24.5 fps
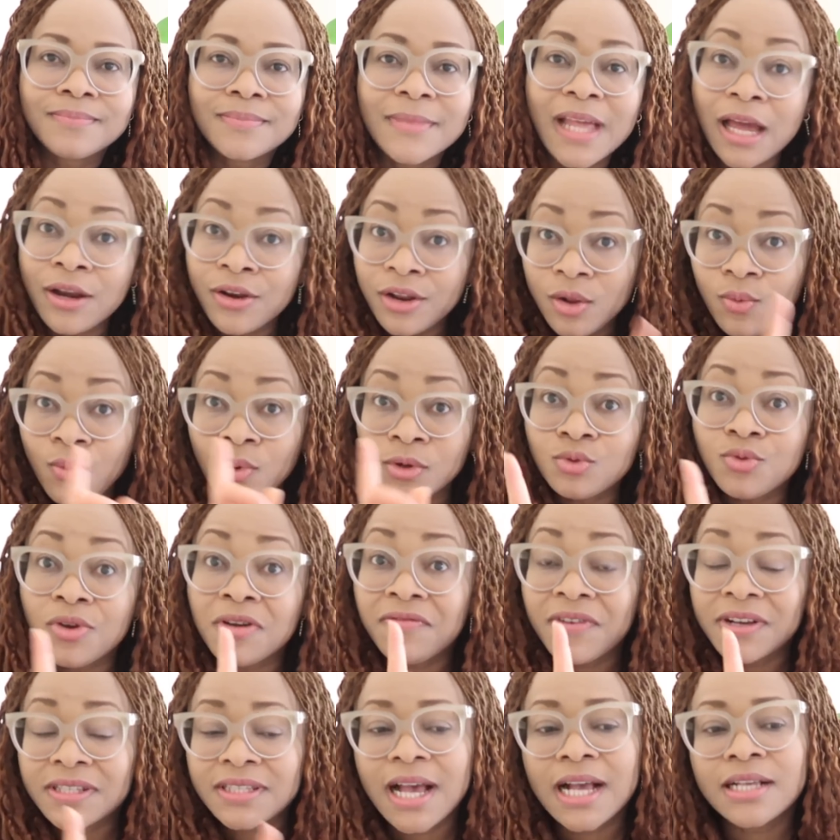I really want to
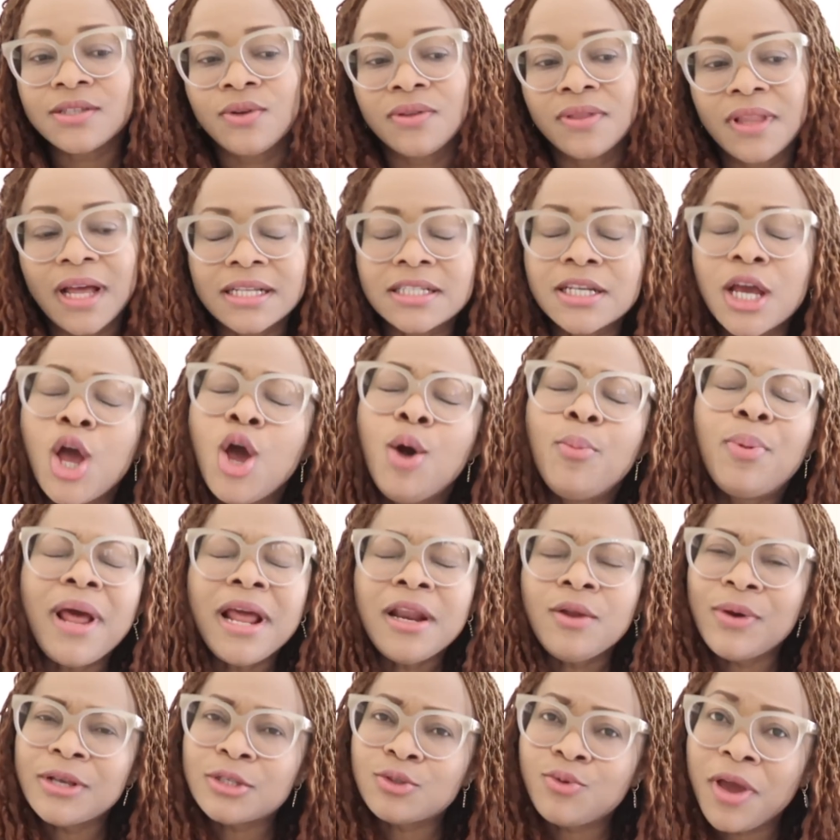emphasize on that. But
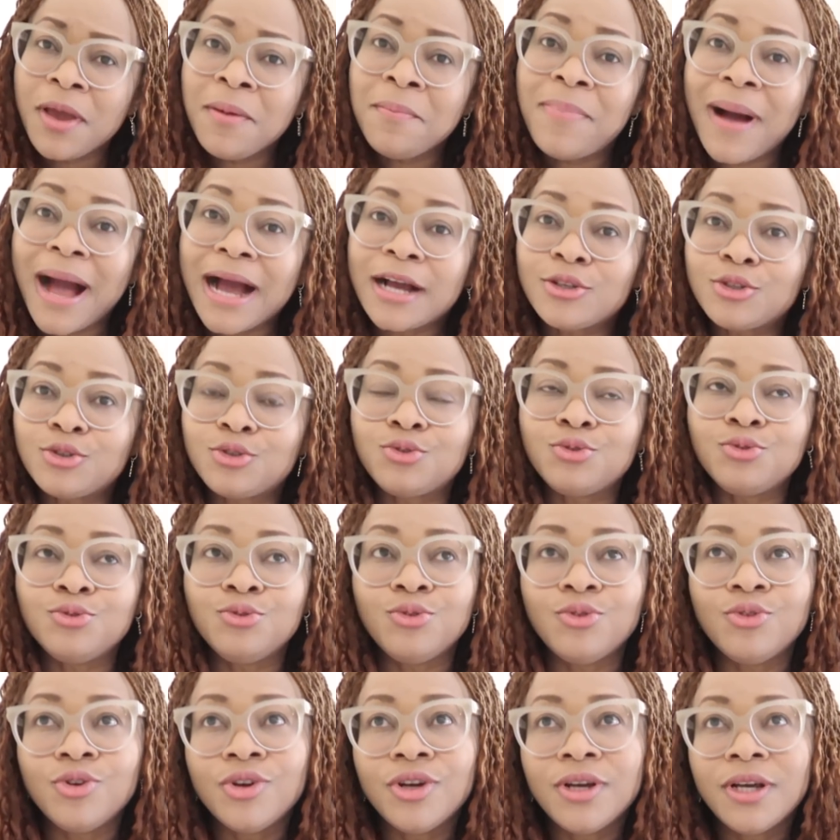anyways, going back
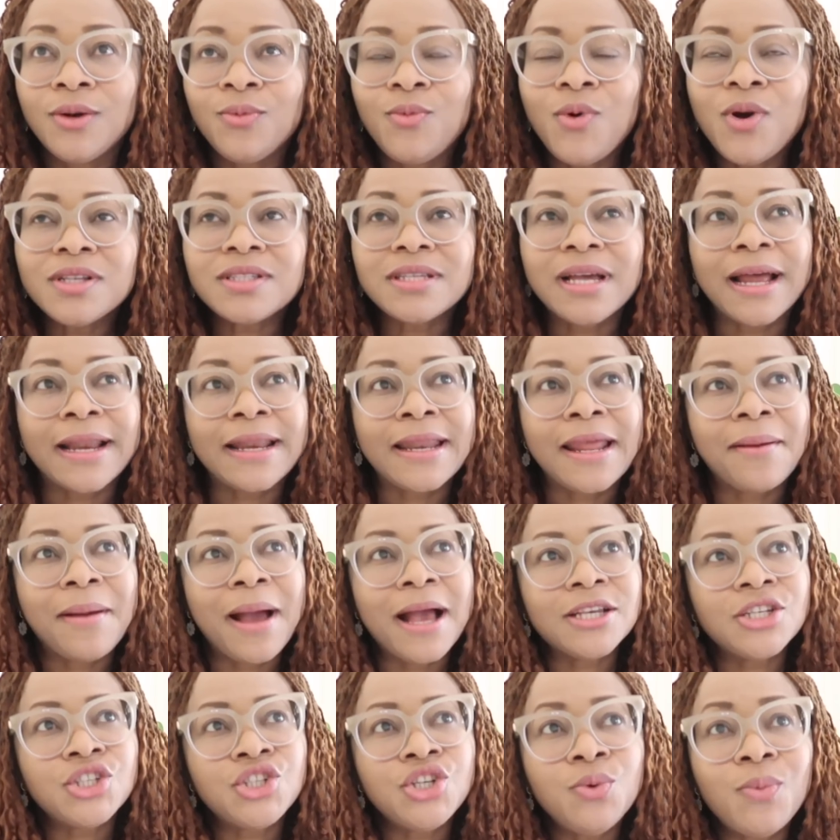to what's her name?
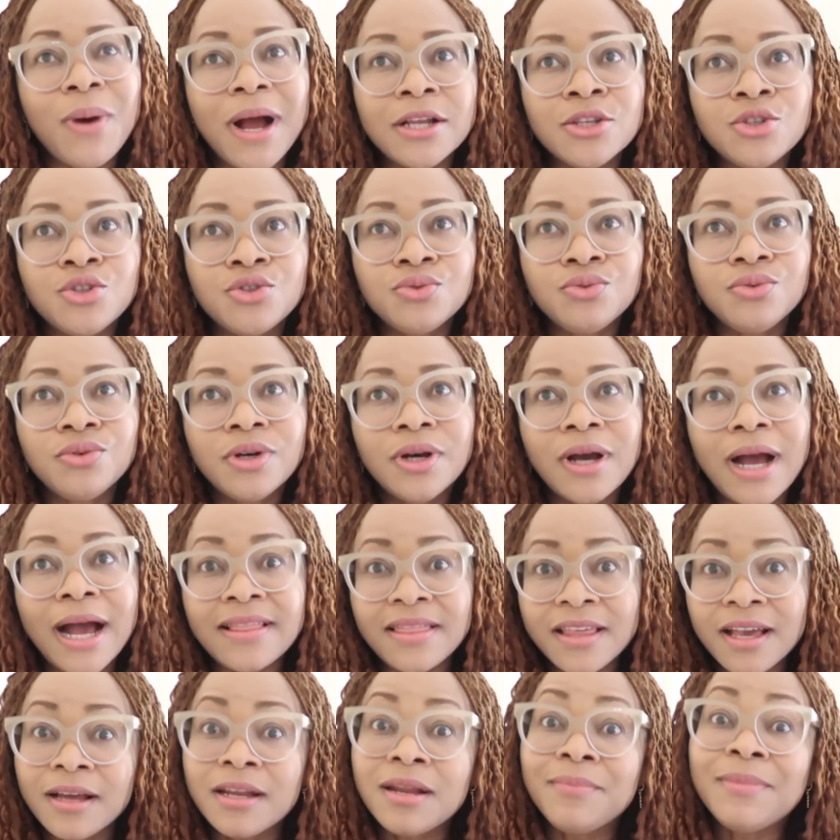Ashiwaju. I
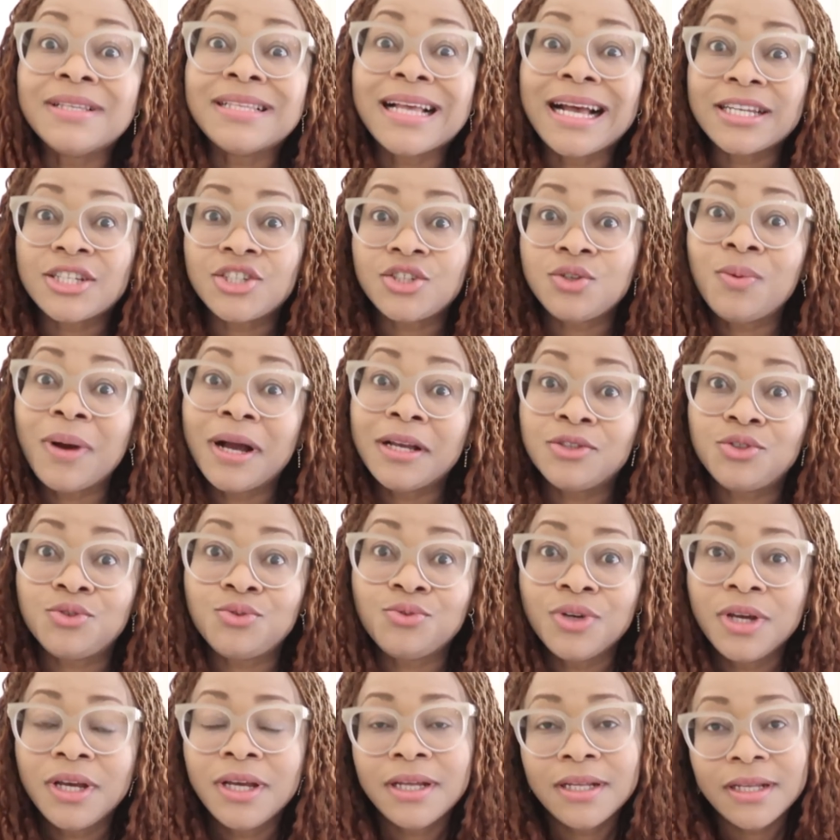think her name is
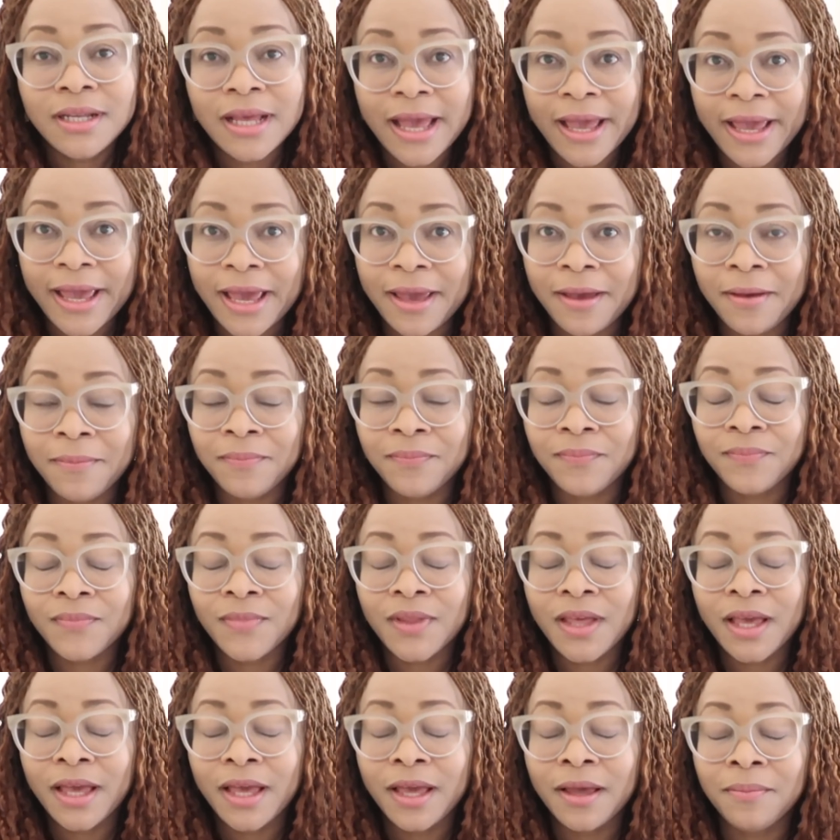Ashiwaju. Um,
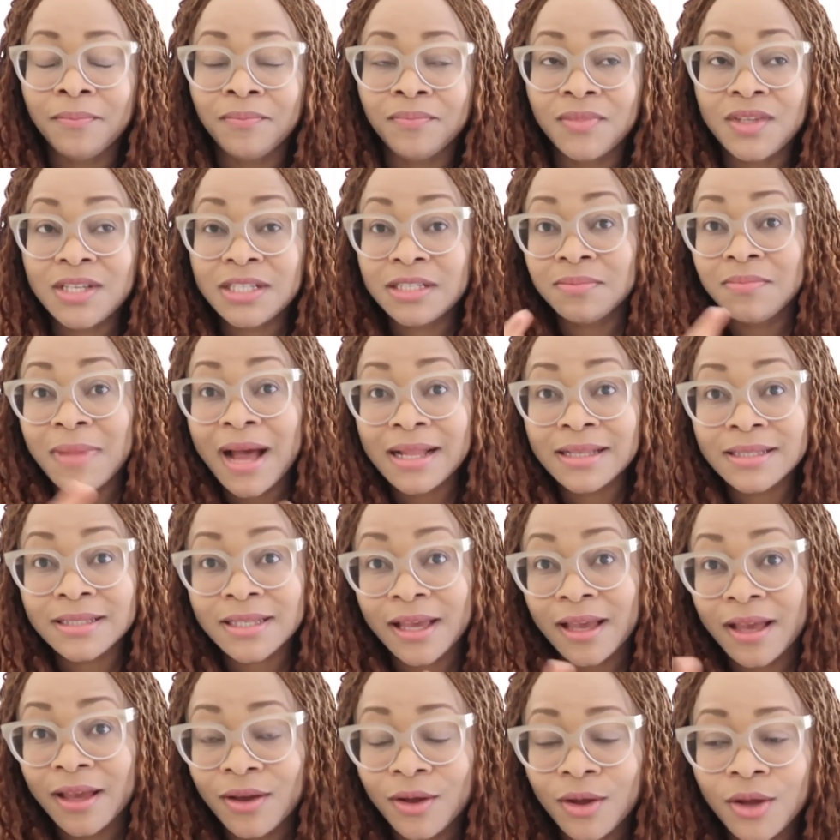um, this man's
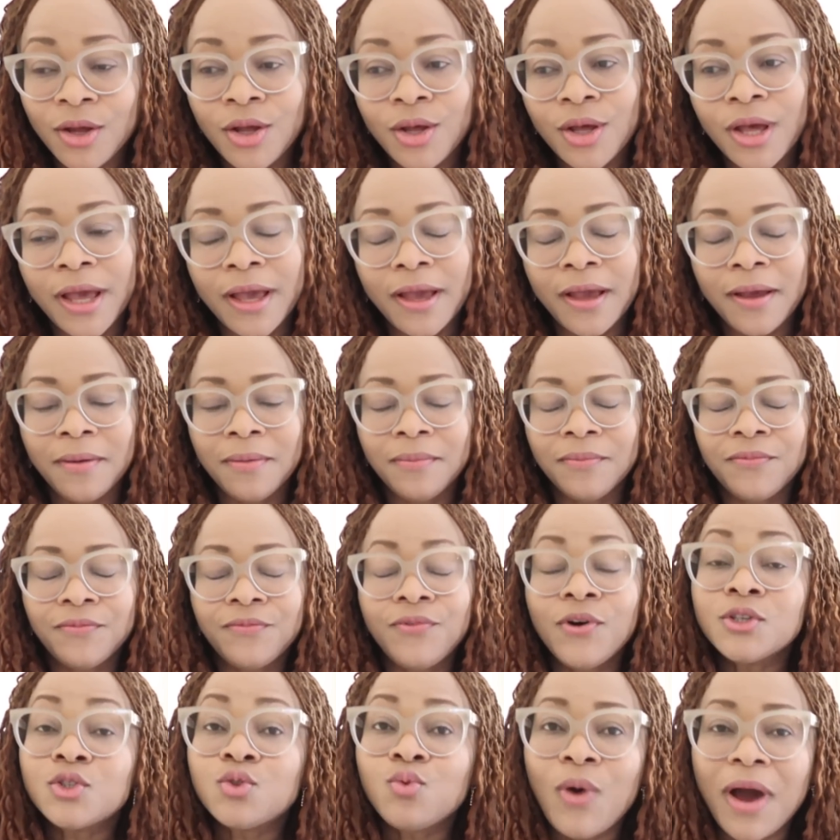uh, um,
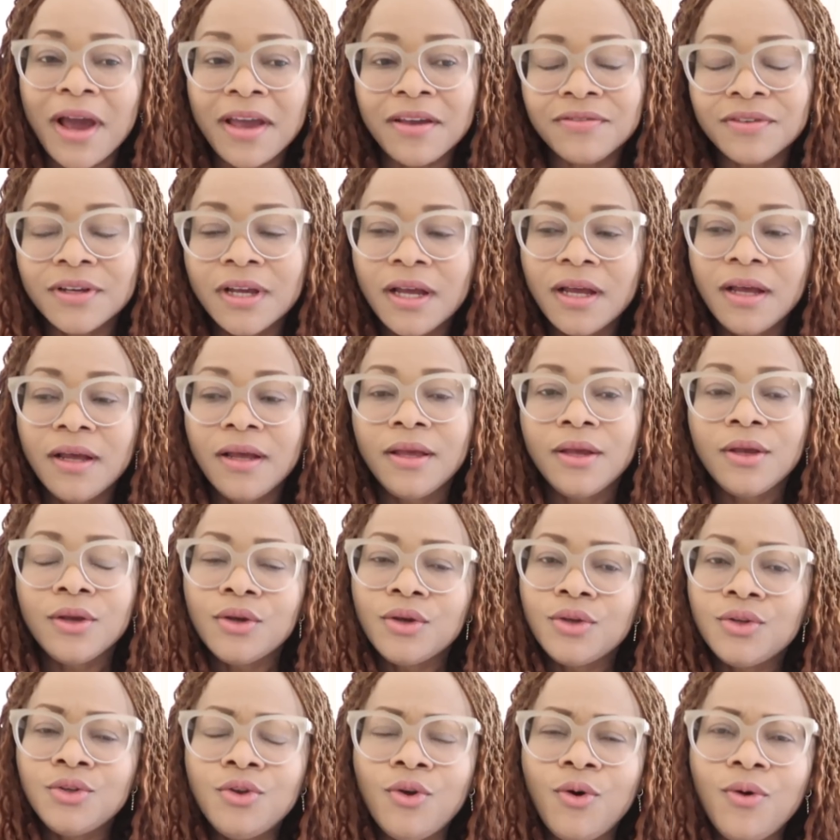first wife.
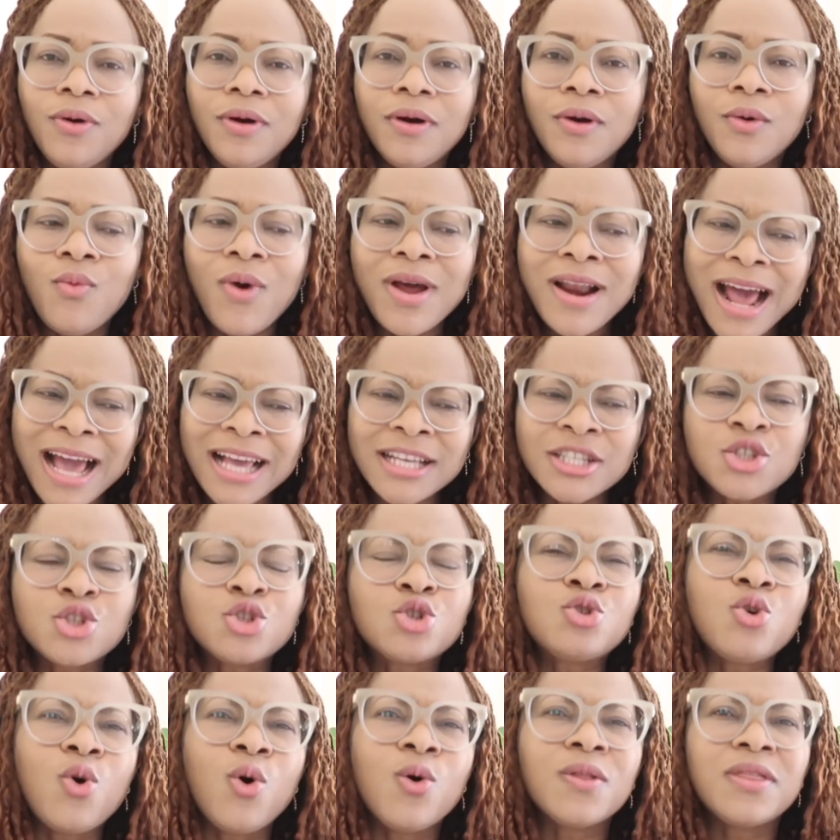You know, when I
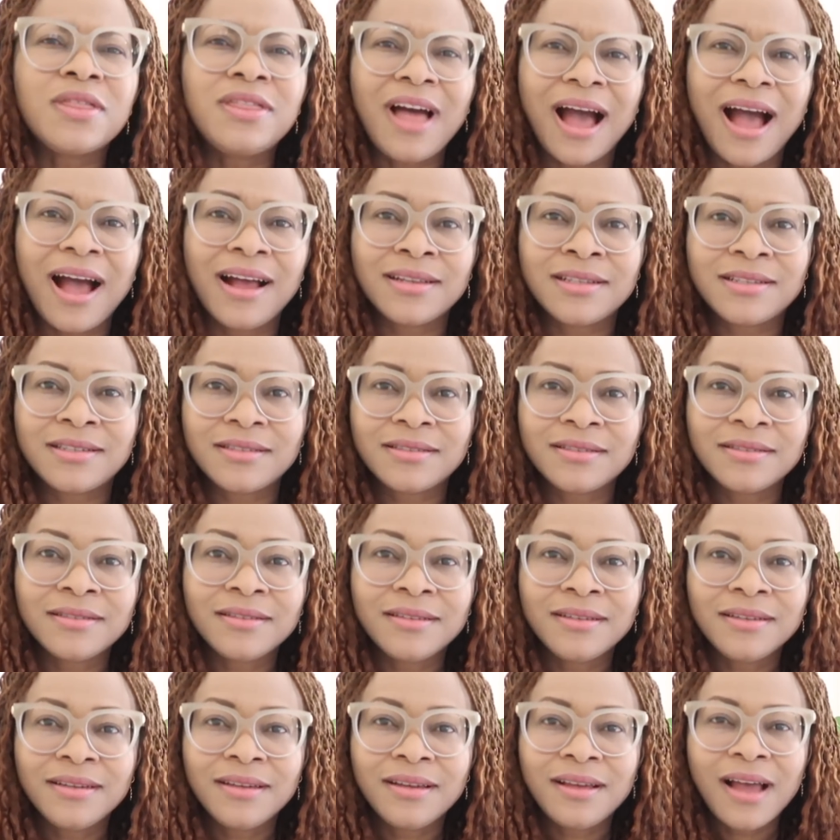saw that,
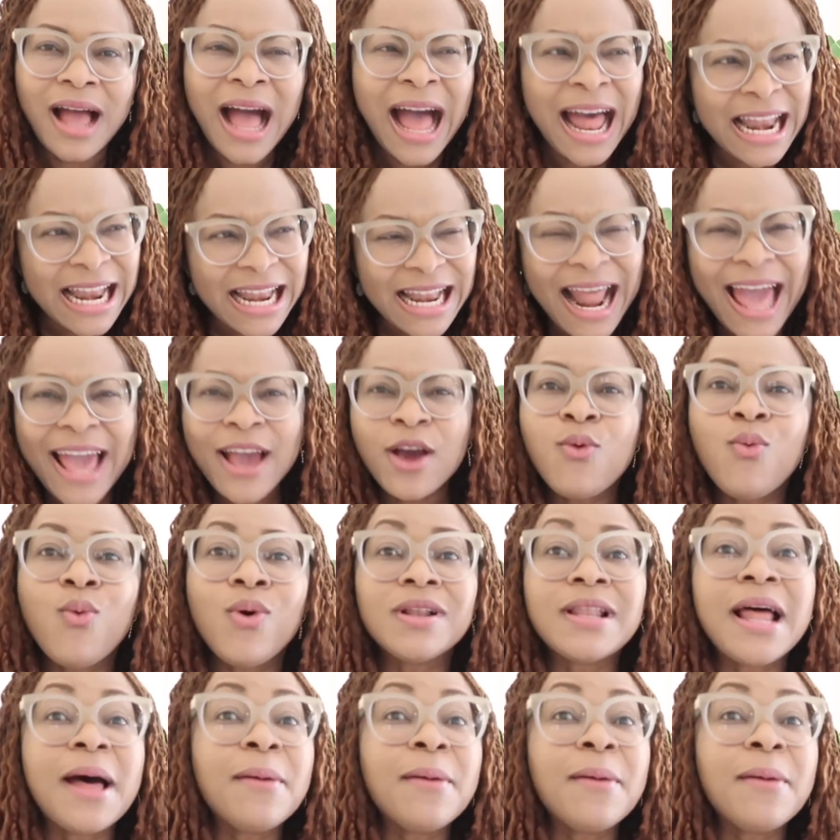I like what